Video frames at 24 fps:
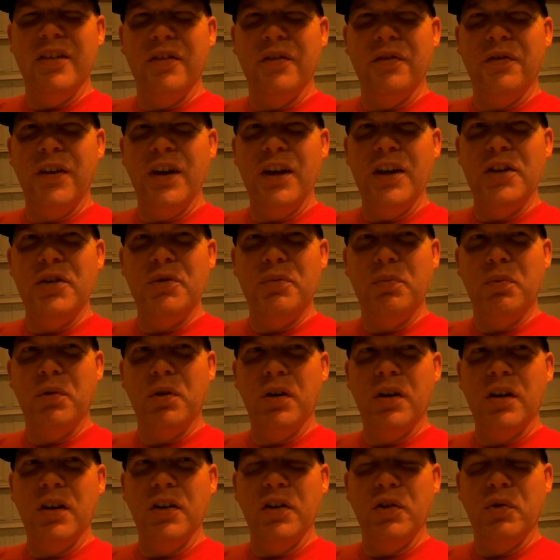
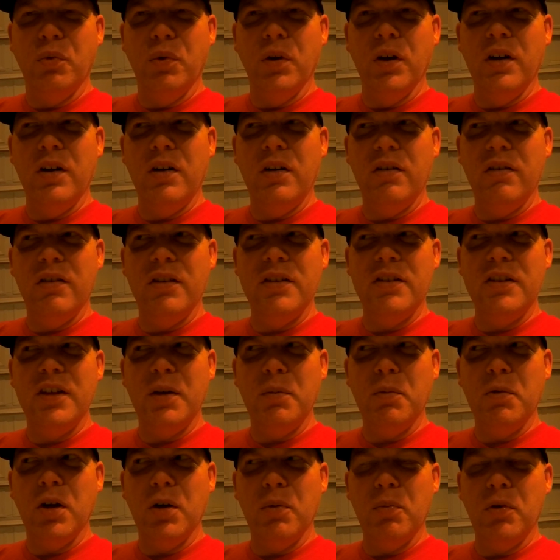Facebook and Twitter the
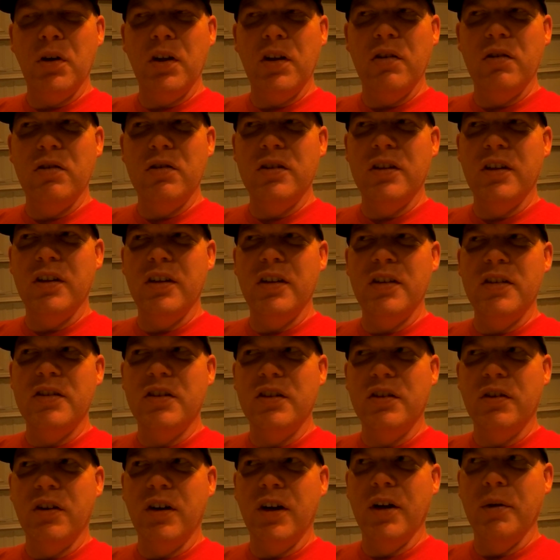same company, or is it
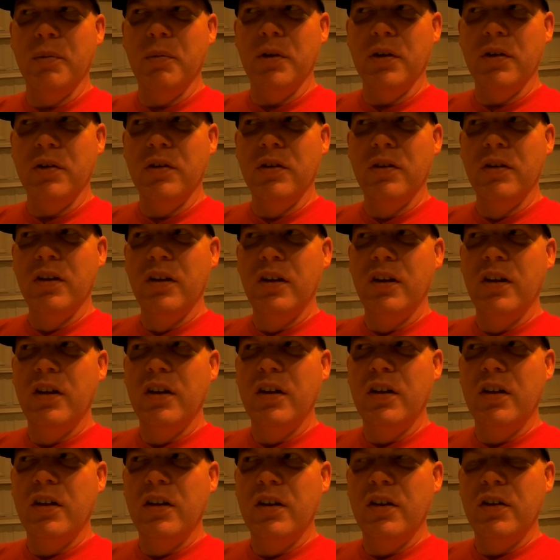Instagram and
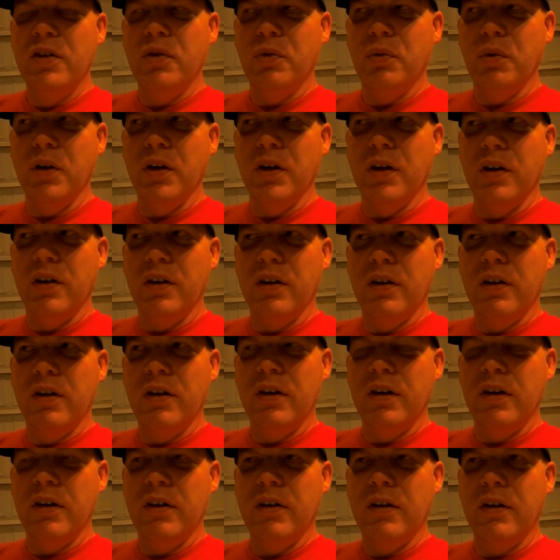Twitter?
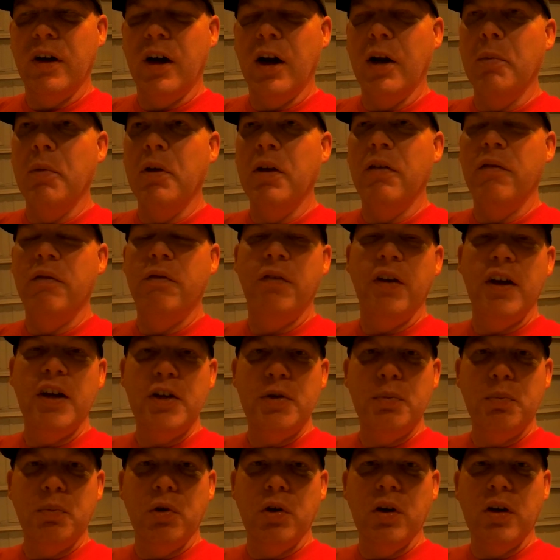I mean,
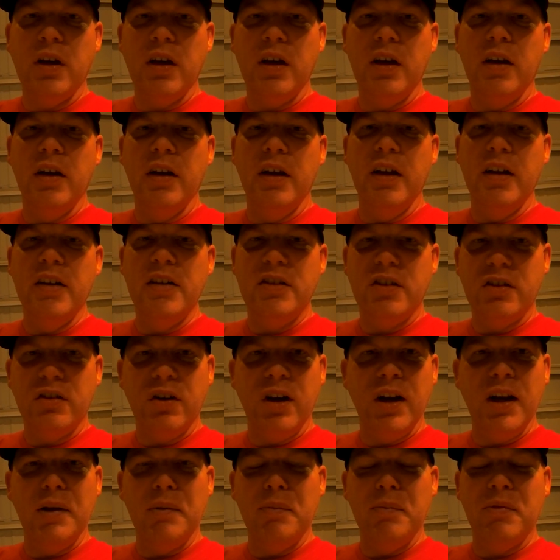Facebook and
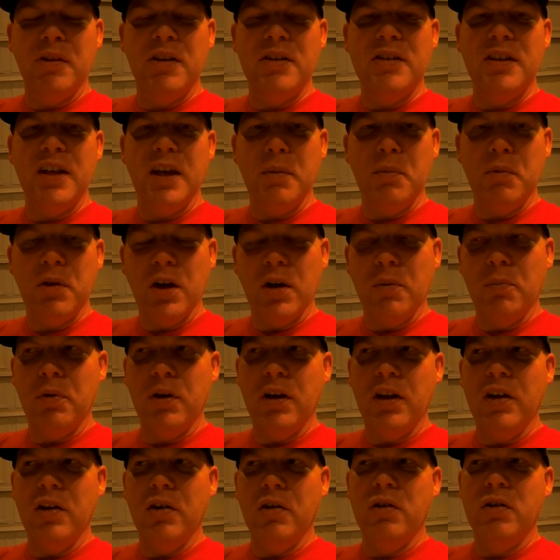Instagram the same
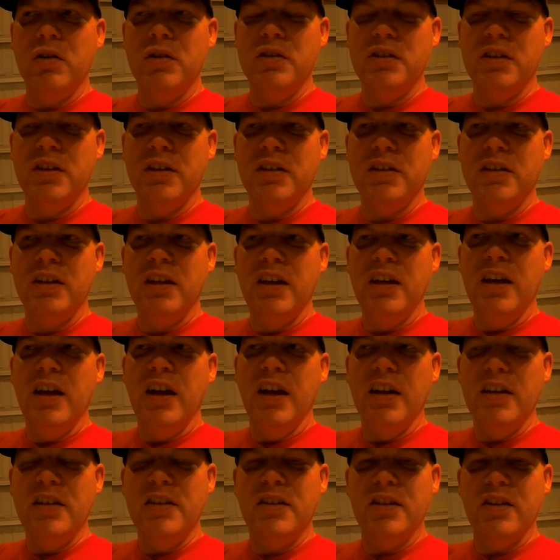company, or is it
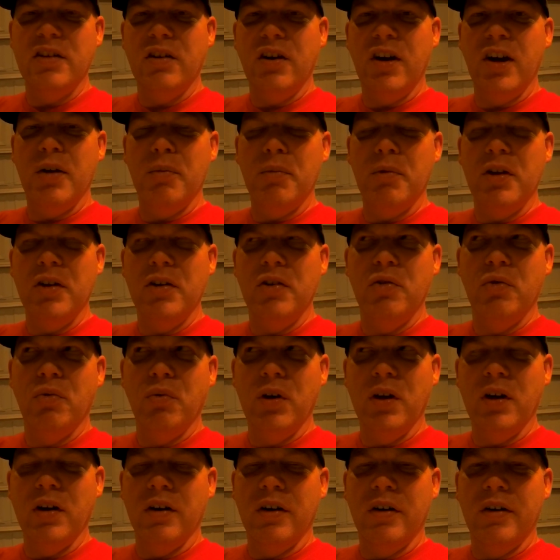Instagram and
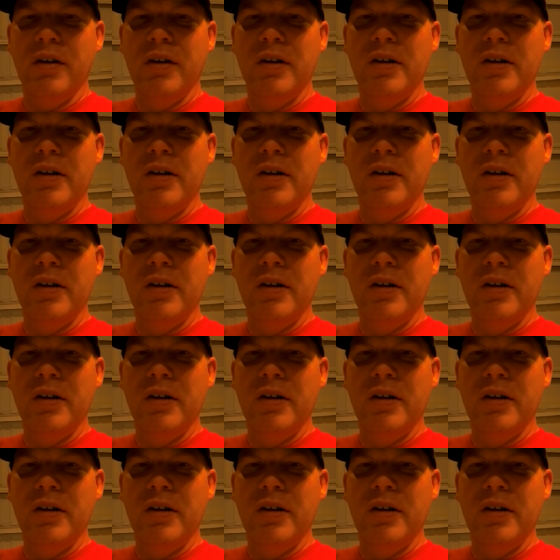Twitter?